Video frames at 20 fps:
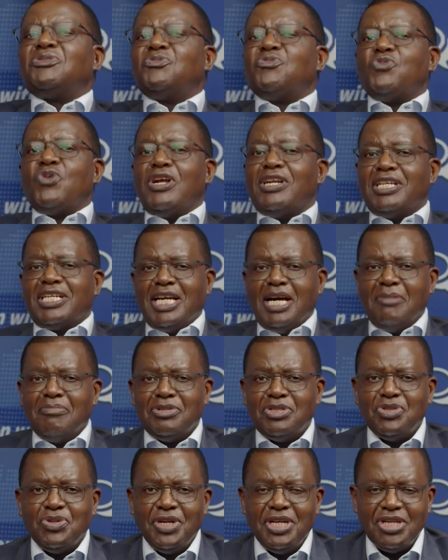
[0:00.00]

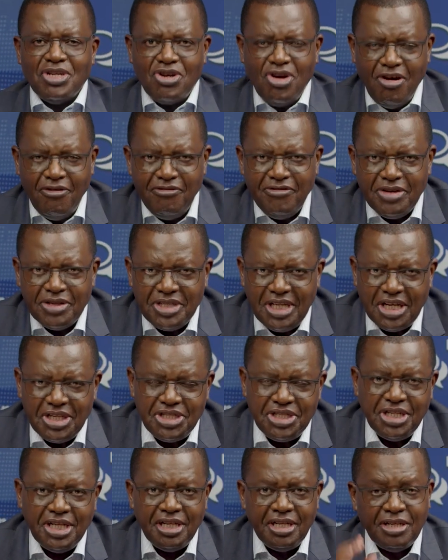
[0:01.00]
Welcome to In
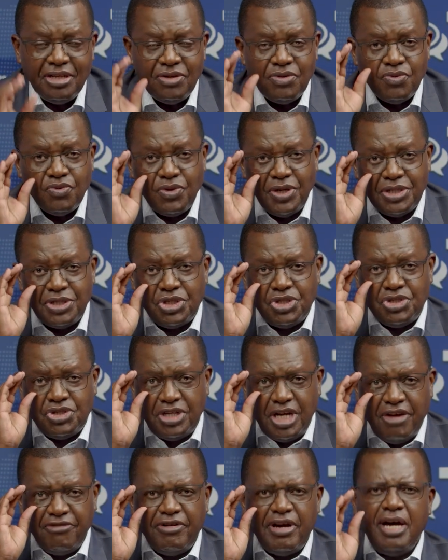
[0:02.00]
Conversation with
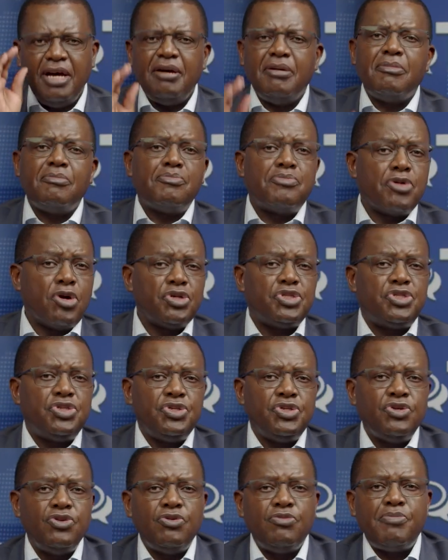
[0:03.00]
Trevor, brought
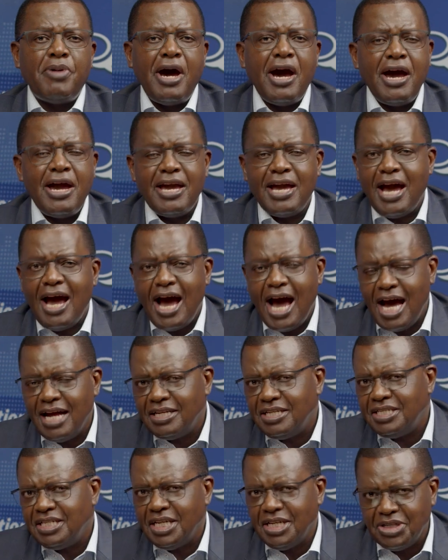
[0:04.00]
to you by
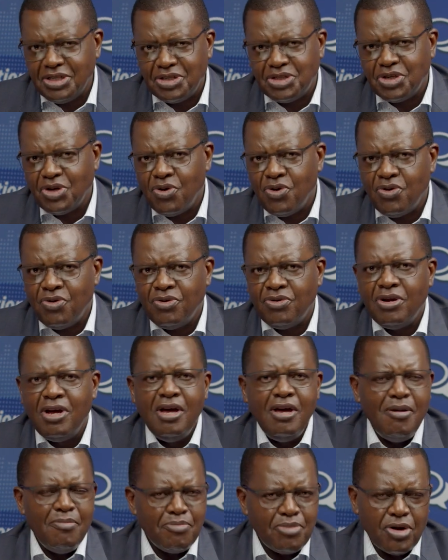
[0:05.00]
Heart and Soul
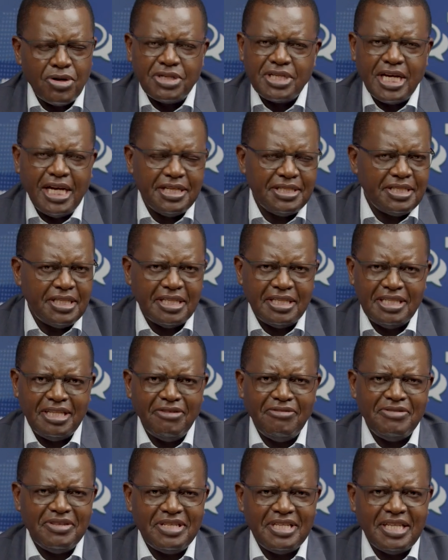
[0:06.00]
Broadcasting
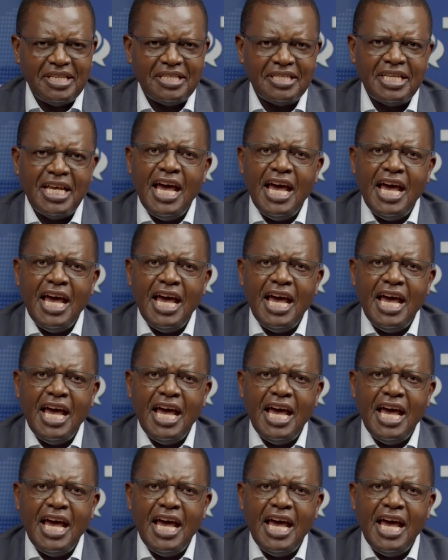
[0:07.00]
Services.